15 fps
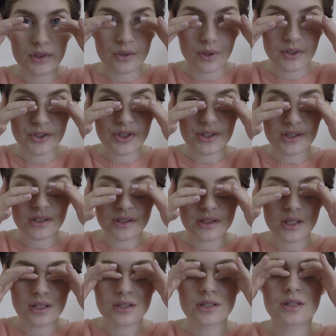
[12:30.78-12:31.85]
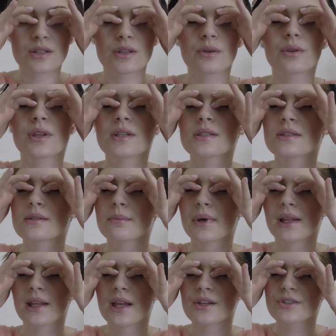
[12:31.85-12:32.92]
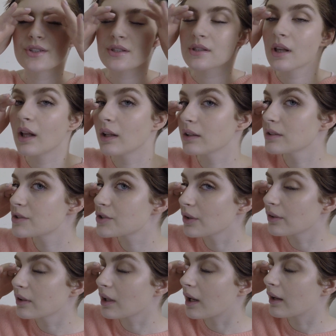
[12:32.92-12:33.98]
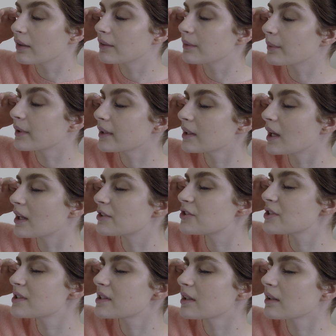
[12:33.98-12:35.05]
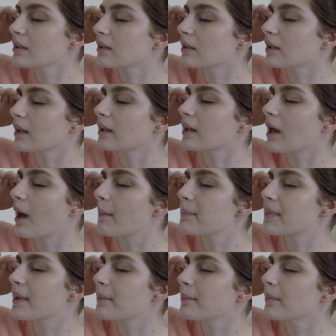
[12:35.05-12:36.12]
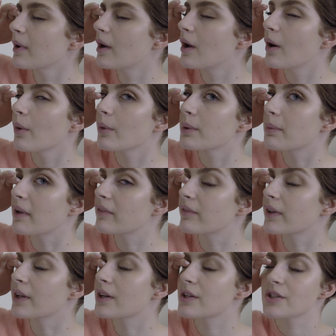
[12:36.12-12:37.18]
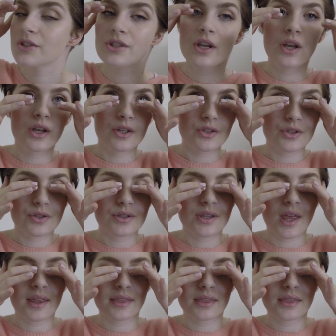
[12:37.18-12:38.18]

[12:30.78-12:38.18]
So I just tend to do this to my lashes. I'll show you how I do it. I'll just like cup them with my fingers, just